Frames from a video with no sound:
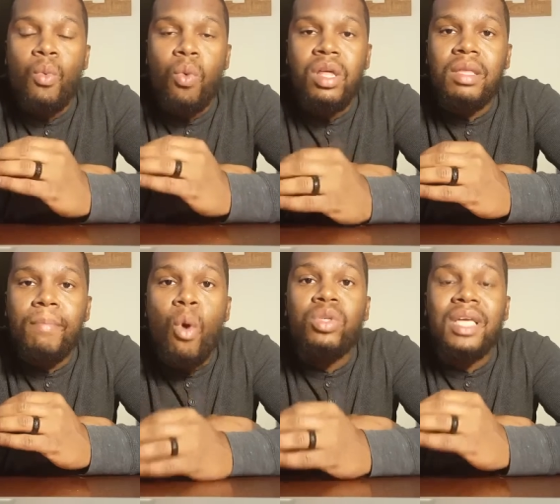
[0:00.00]
one of the
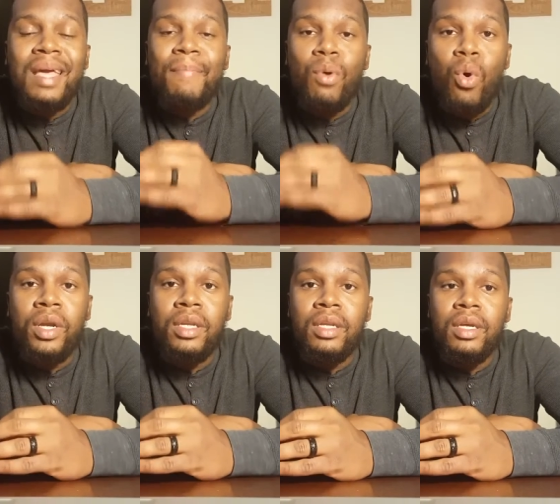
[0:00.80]
most
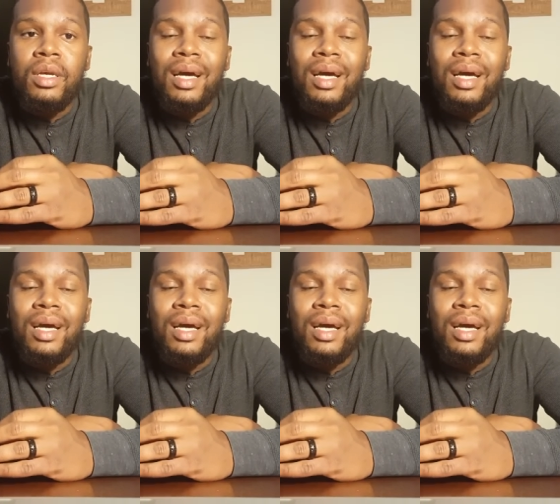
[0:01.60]
important